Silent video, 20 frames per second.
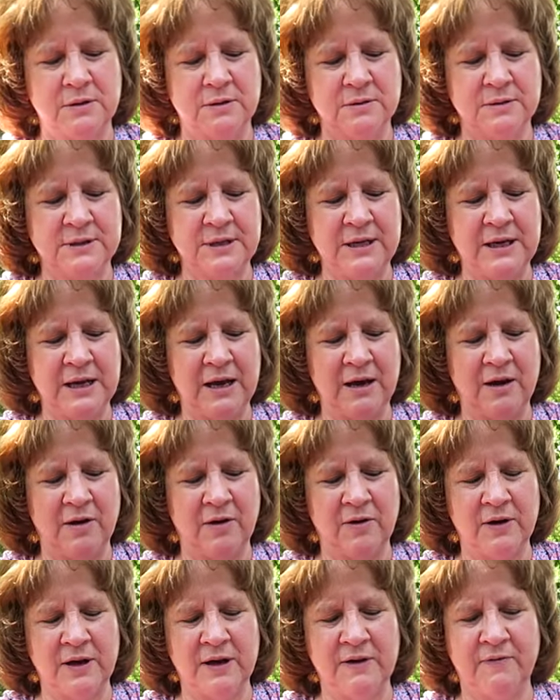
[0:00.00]
So see
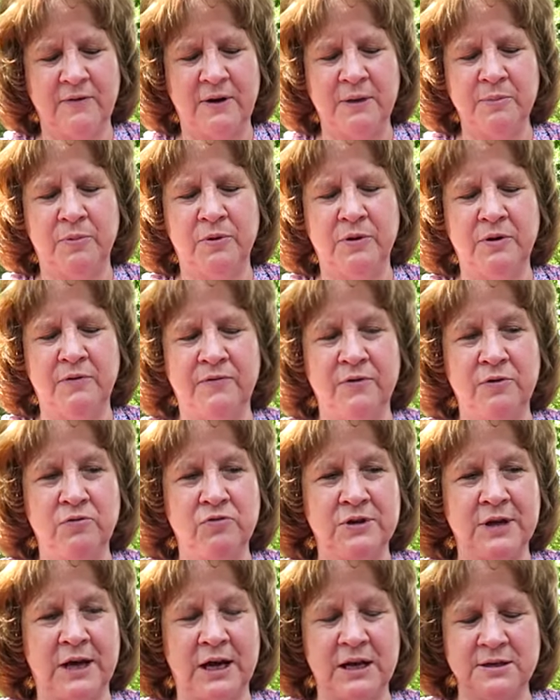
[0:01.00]
how, if I put a few
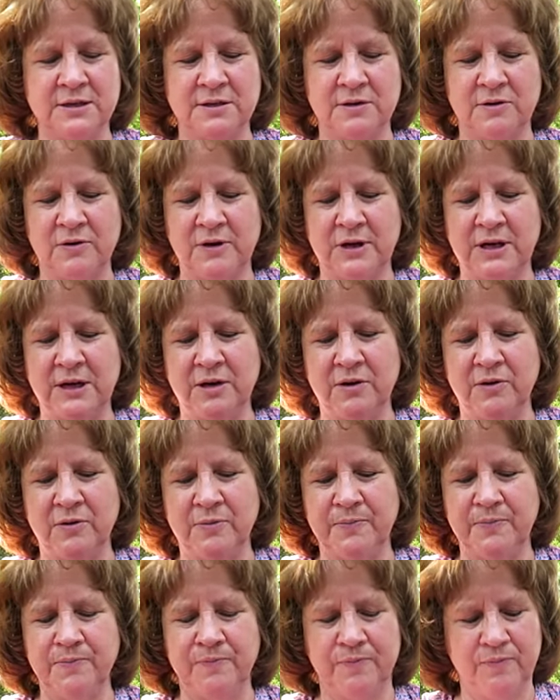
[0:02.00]
dots on
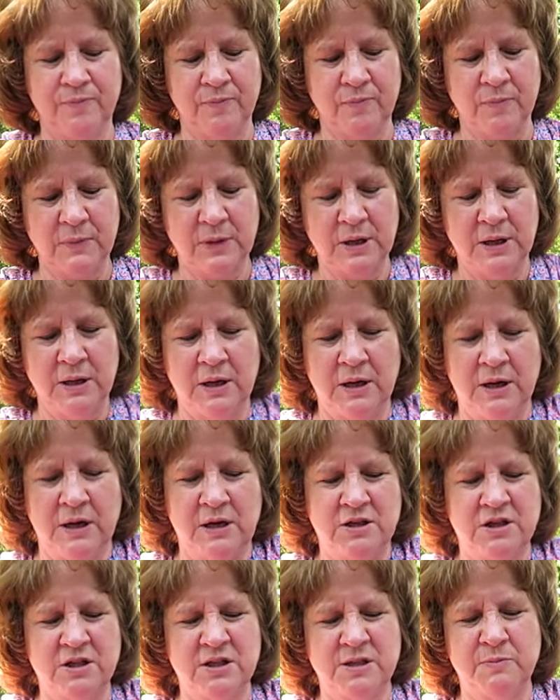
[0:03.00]
here,
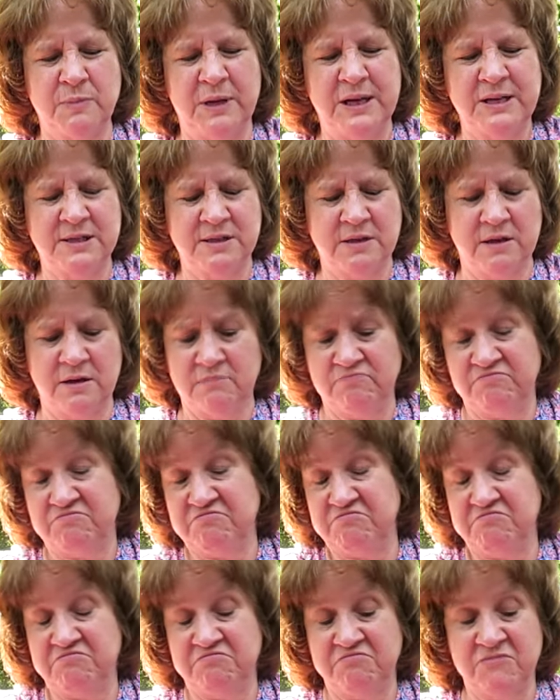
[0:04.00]
it just makes it
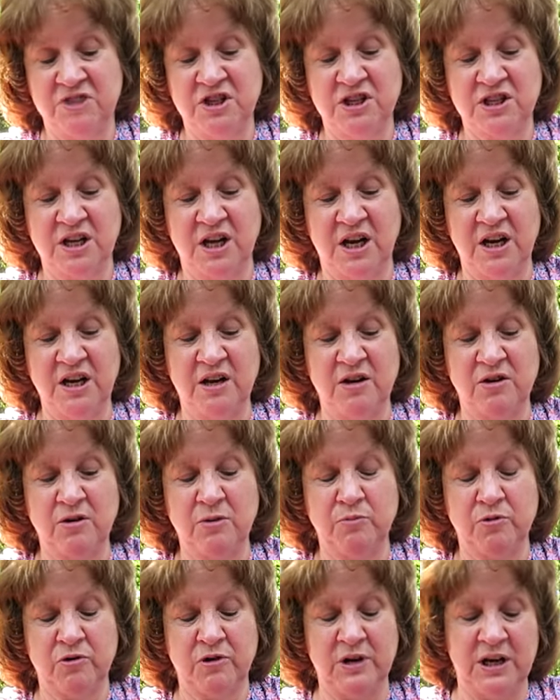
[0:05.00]
just kind of
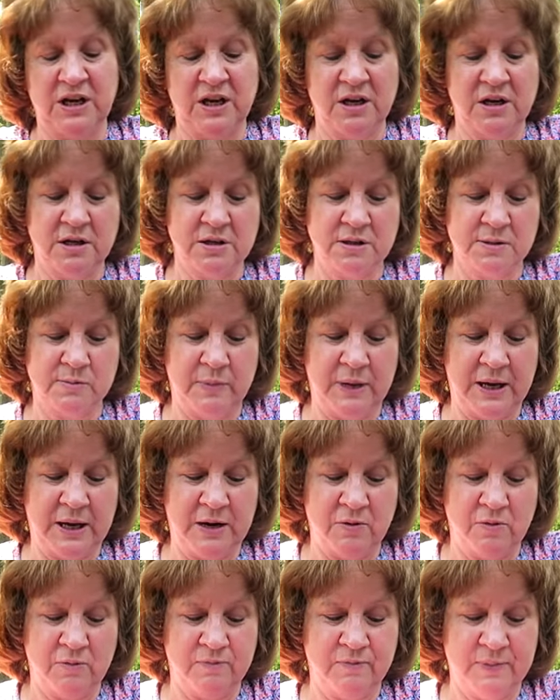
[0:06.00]
look pretty. It doesn't
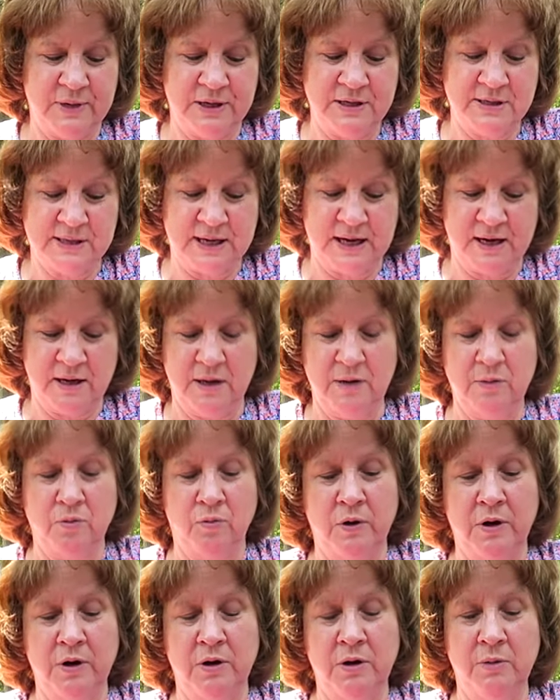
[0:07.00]
matter exactly
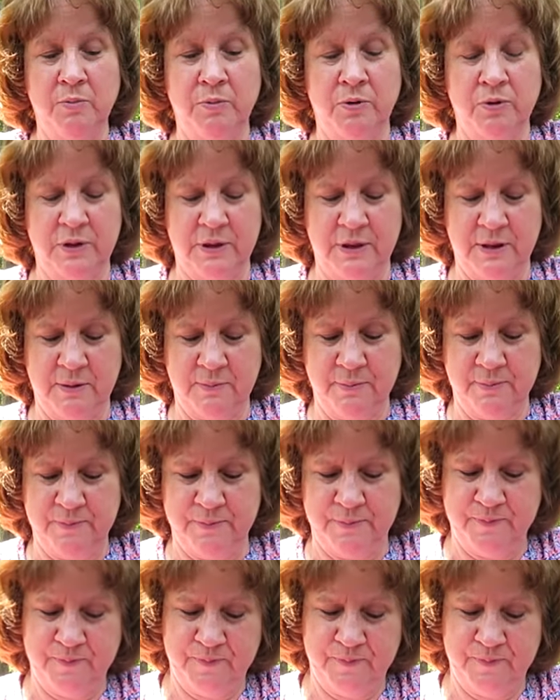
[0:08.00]
where you put them.